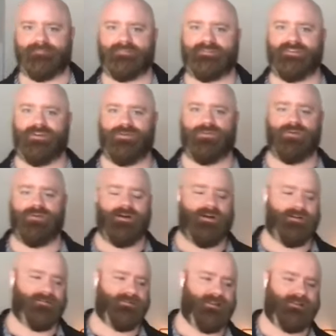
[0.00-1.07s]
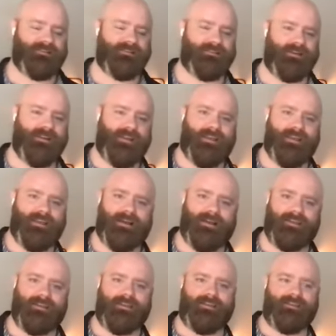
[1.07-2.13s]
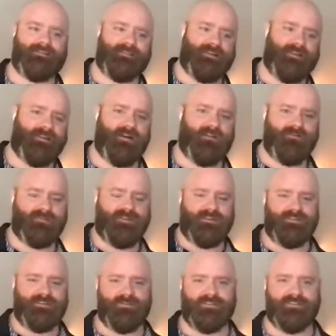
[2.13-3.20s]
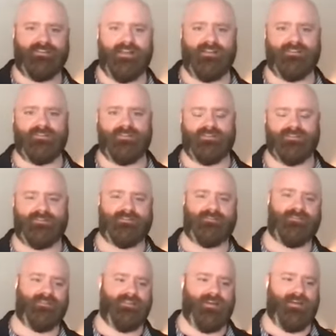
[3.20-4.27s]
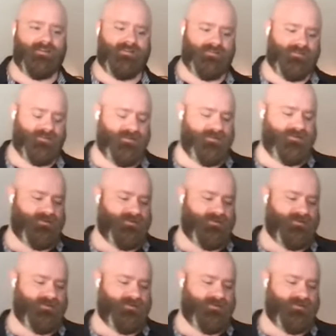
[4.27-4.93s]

So Lexi.ai is a conversational intelligence that